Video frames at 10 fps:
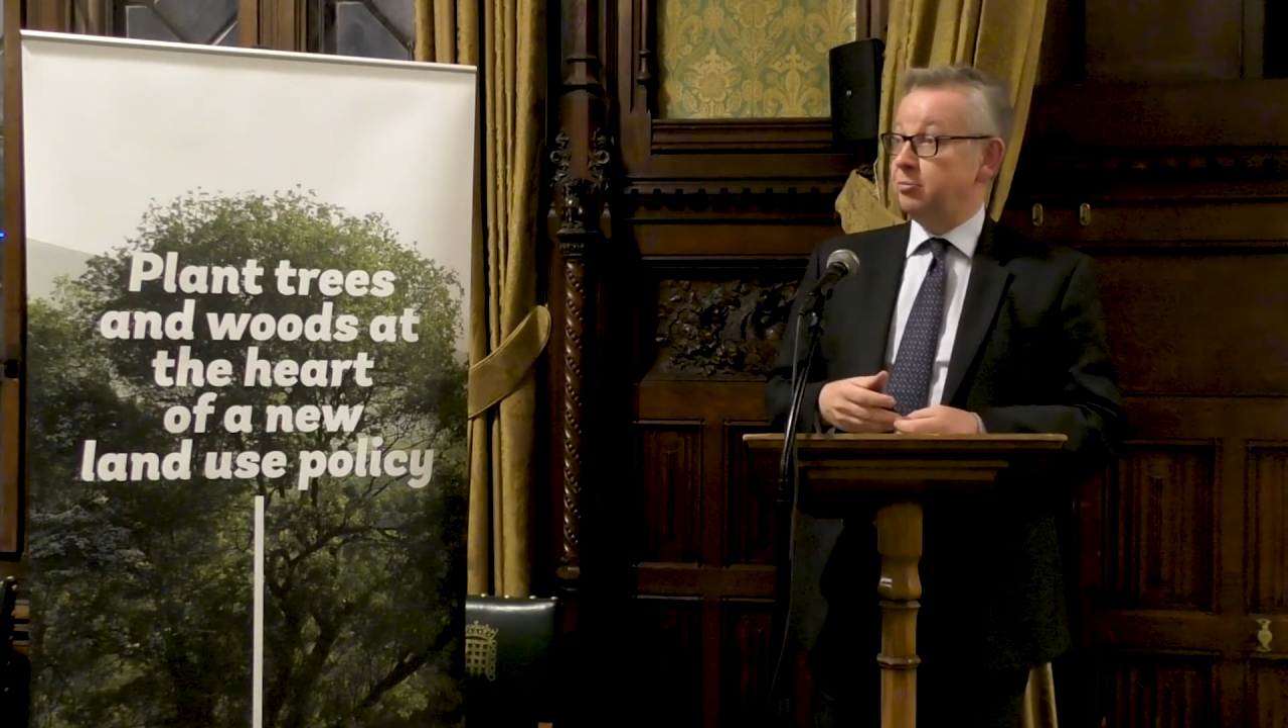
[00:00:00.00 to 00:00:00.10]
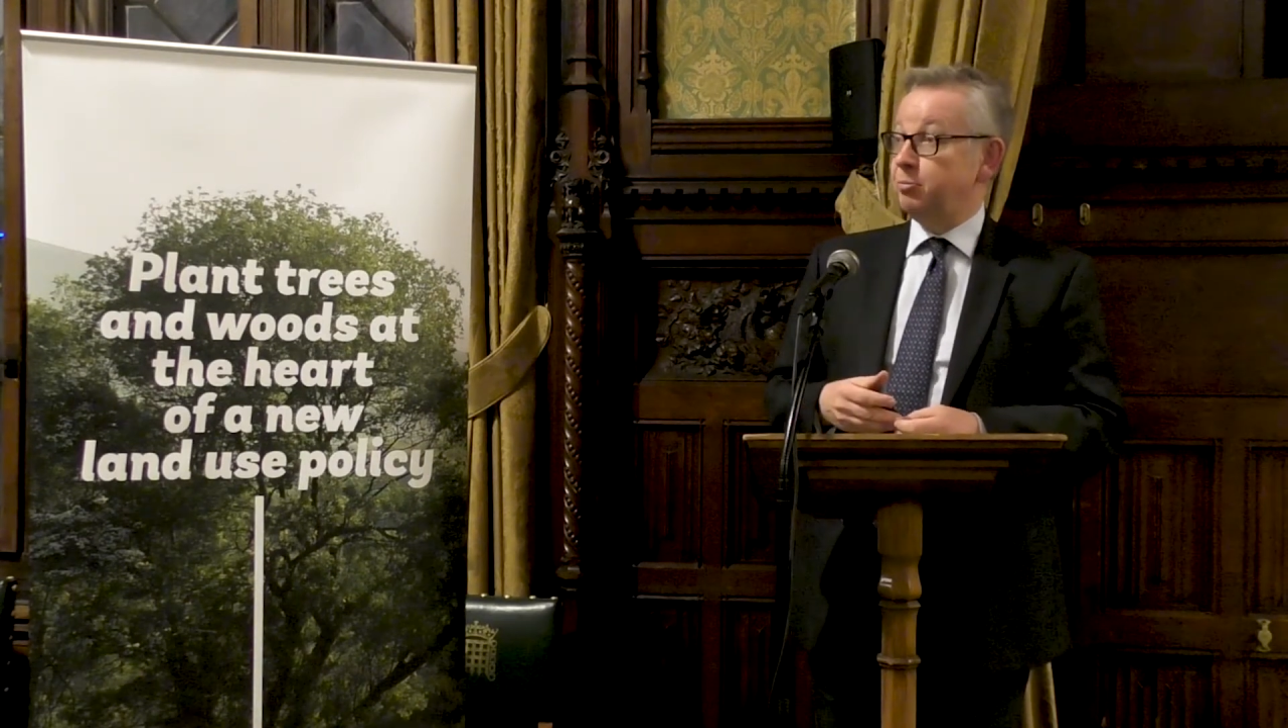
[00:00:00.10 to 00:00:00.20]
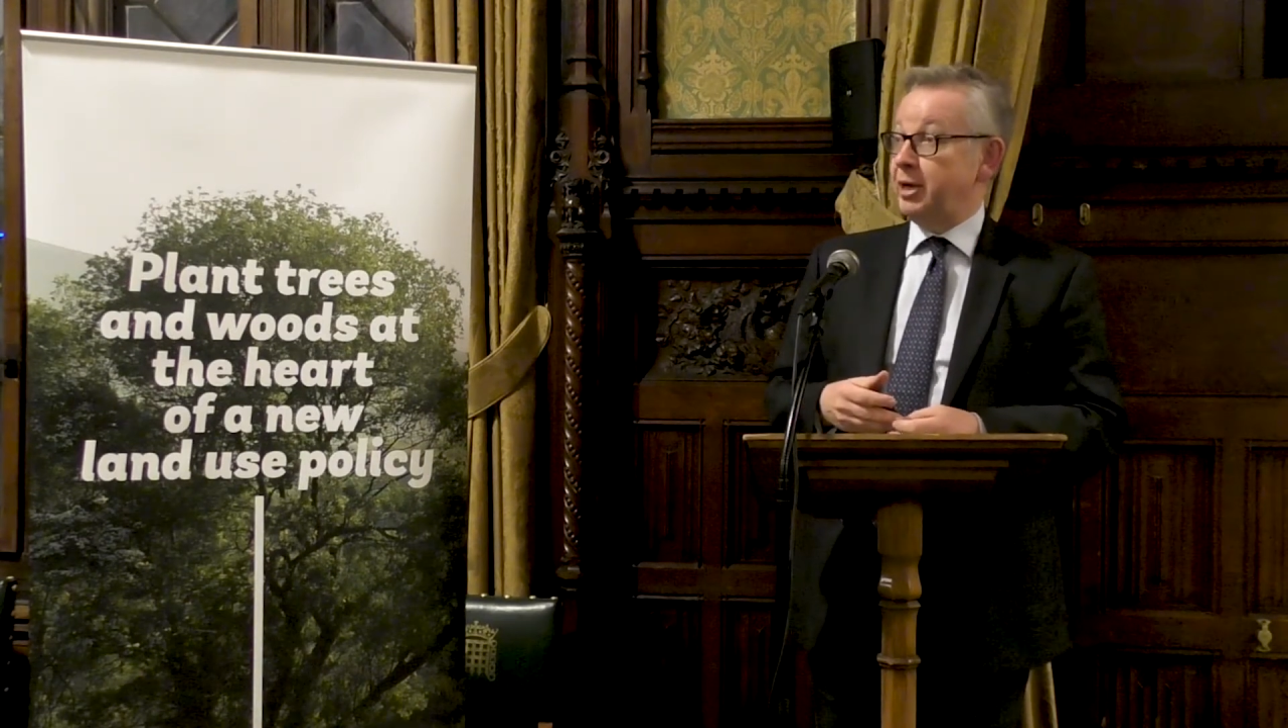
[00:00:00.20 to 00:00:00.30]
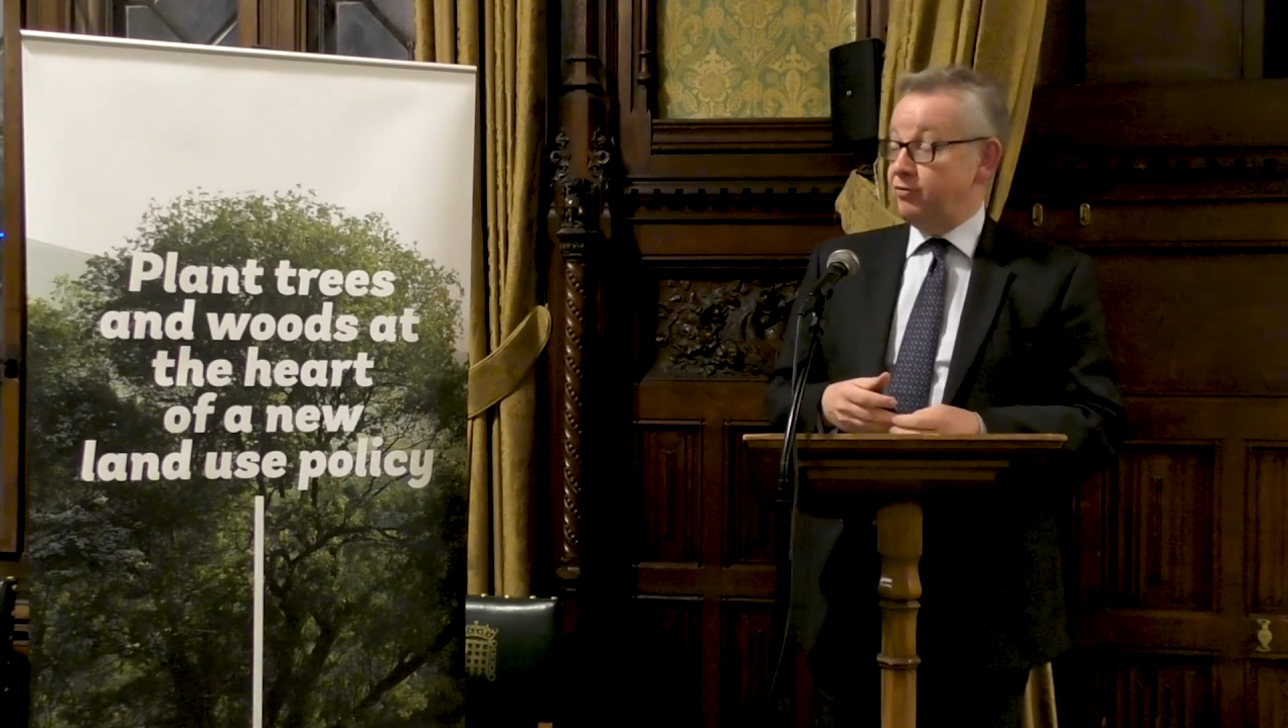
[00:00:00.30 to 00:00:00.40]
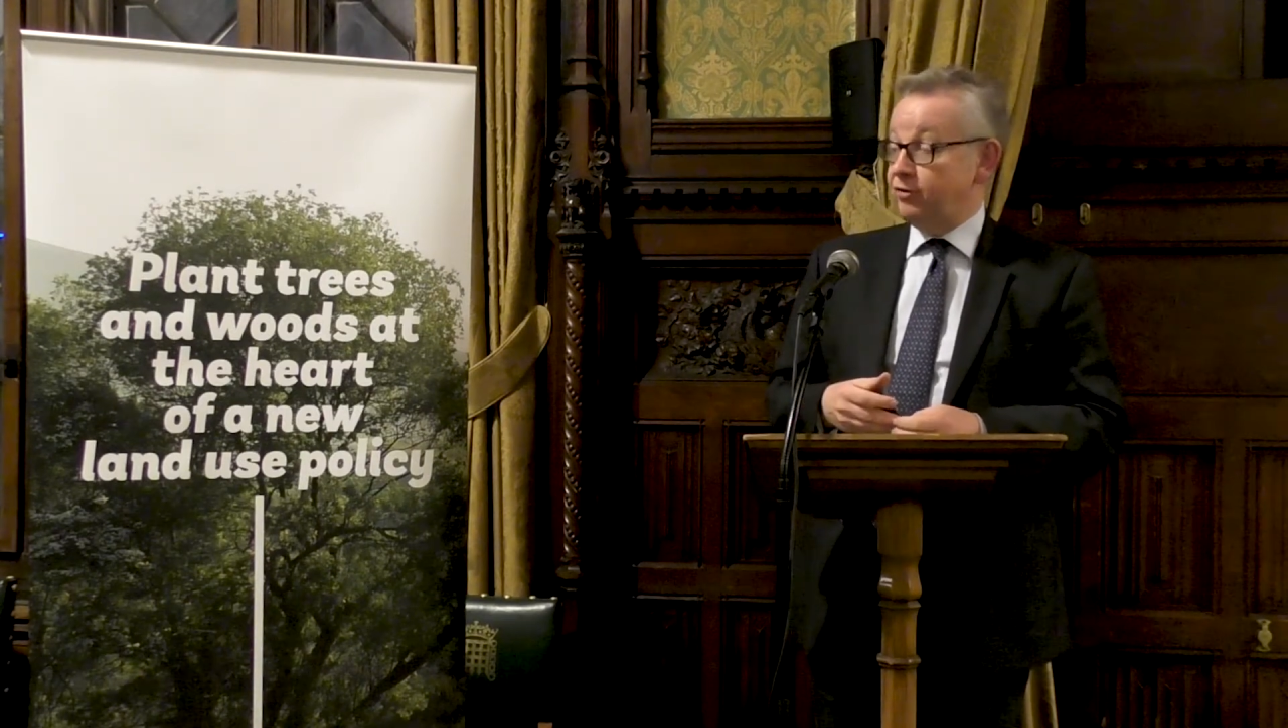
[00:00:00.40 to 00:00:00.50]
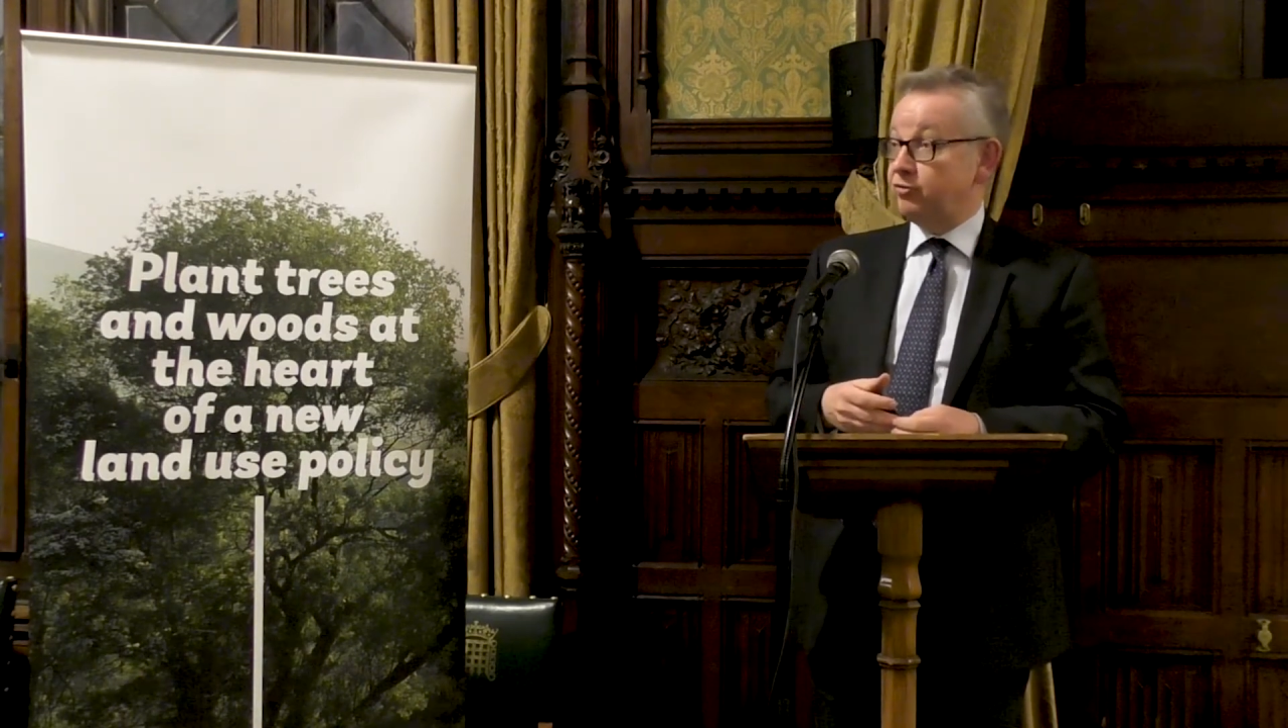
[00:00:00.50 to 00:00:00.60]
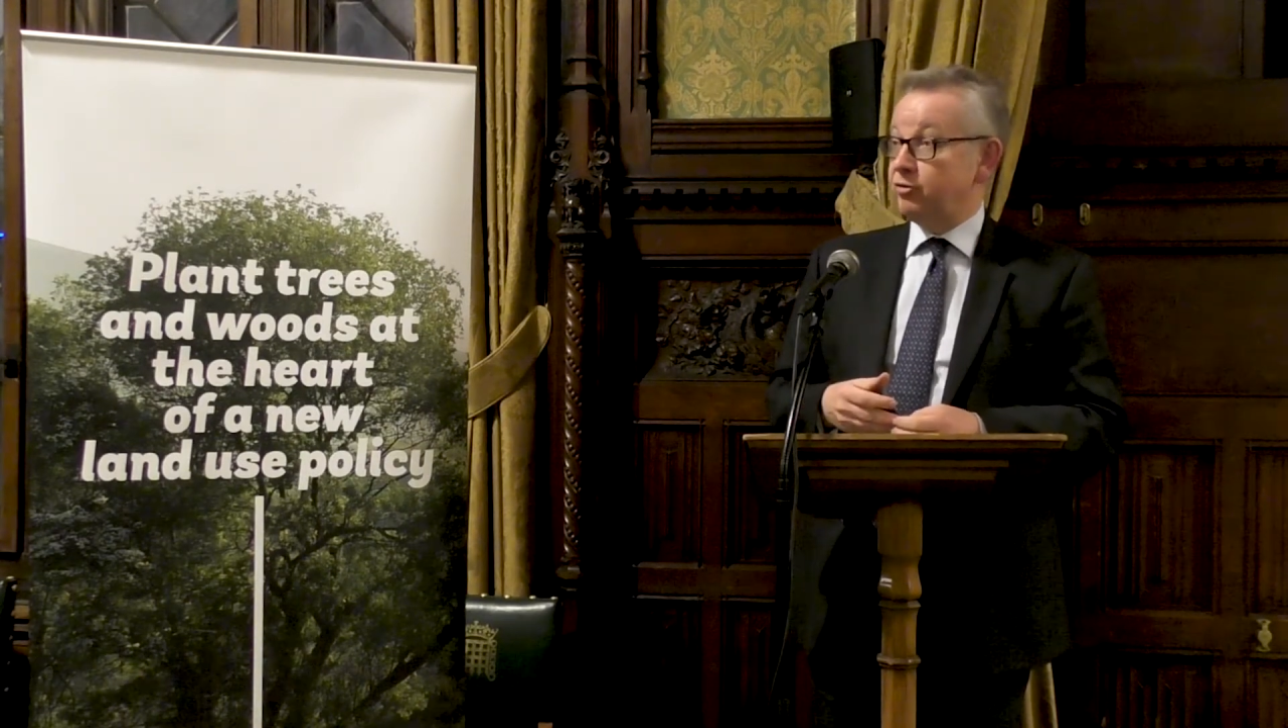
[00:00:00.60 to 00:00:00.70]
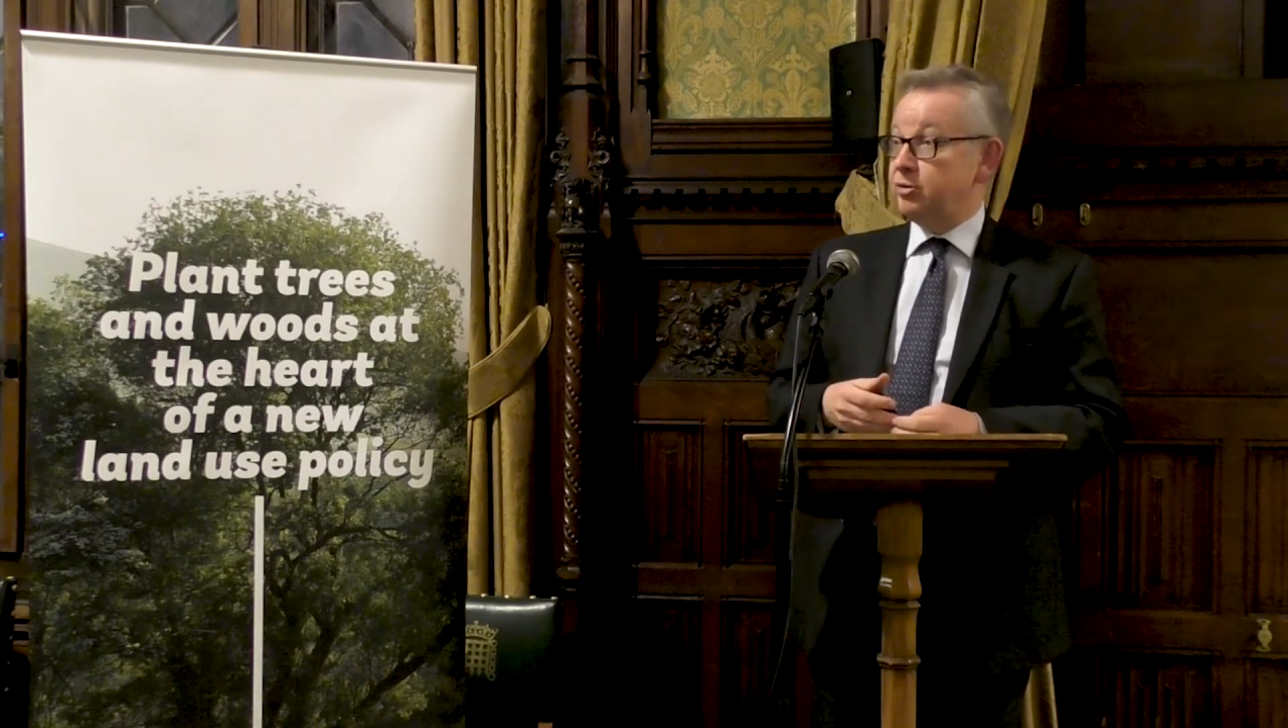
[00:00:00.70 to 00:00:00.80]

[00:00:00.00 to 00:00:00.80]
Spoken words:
benefit from